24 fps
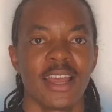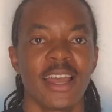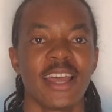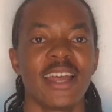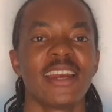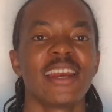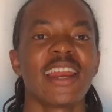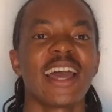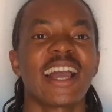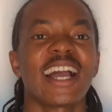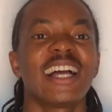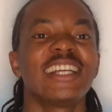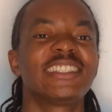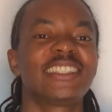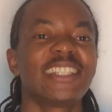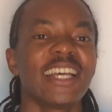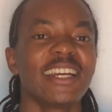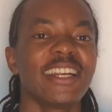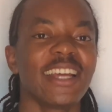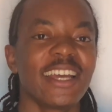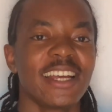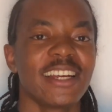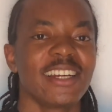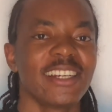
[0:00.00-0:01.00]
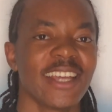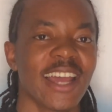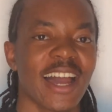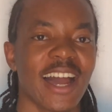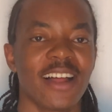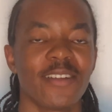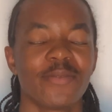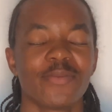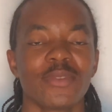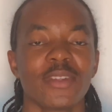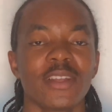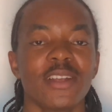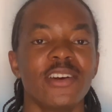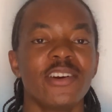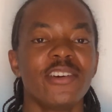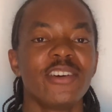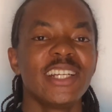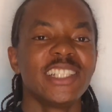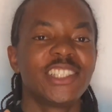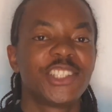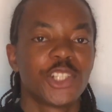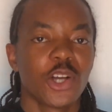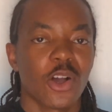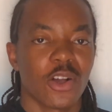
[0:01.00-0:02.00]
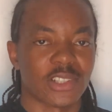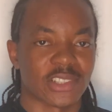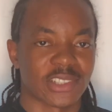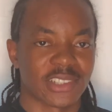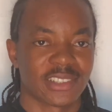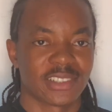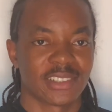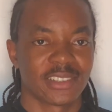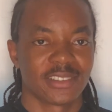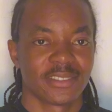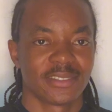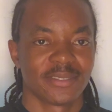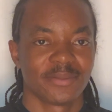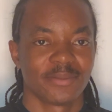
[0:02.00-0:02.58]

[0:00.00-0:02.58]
And like I said earlier, regions